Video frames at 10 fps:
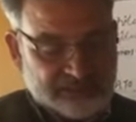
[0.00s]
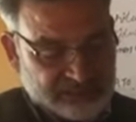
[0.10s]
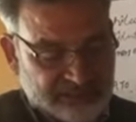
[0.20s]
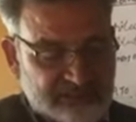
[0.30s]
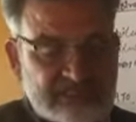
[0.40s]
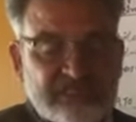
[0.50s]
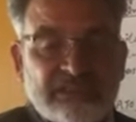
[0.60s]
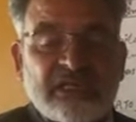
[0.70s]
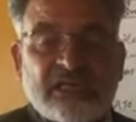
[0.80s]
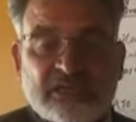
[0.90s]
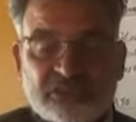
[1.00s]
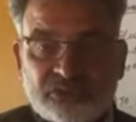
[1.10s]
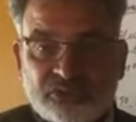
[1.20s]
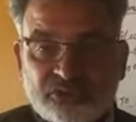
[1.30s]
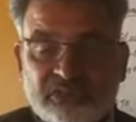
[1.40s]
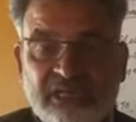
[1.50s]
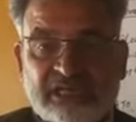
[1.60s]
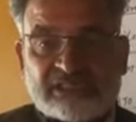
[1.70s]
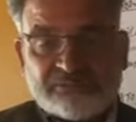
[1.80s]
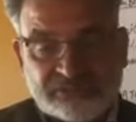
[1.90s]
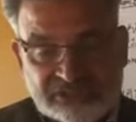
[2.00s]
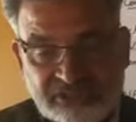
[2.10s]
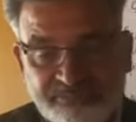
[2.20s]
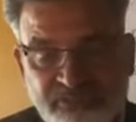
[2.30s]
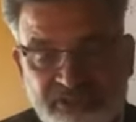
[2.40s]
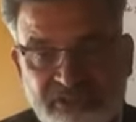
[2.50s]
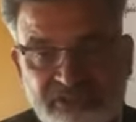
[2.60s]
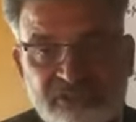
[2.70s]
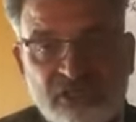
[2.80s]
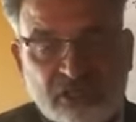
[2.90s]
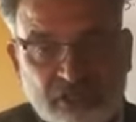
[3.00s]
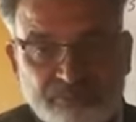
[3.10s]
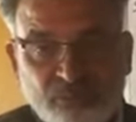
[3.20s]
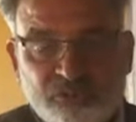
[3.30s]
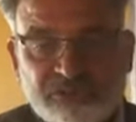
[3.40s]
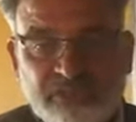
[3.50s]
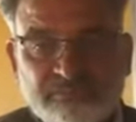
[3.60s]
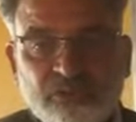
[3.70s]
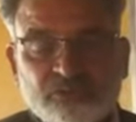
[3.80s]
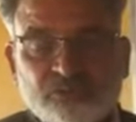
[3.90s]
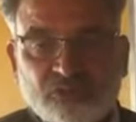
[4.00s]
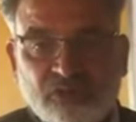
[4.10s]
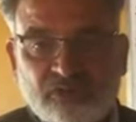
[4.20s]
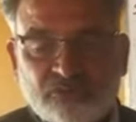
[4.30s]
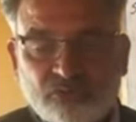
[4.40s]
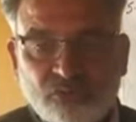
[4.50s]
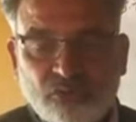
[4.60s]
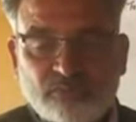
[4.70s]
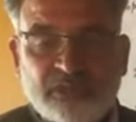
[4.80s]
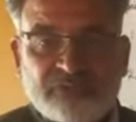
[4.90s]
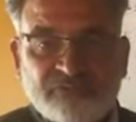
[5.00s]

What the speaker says: These NGOs and the media persons oppose them throughout globe,